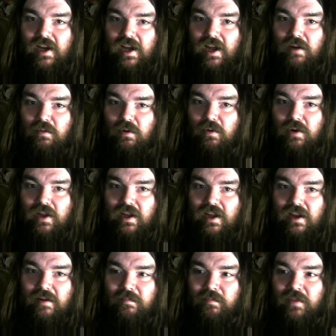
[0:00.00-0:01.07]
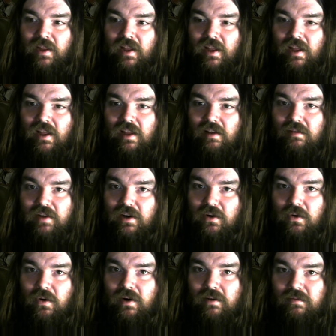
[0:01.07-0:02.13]
I wrote a
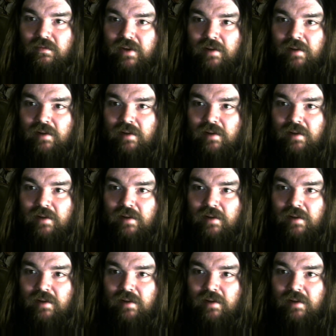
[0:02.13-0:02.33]
Victorian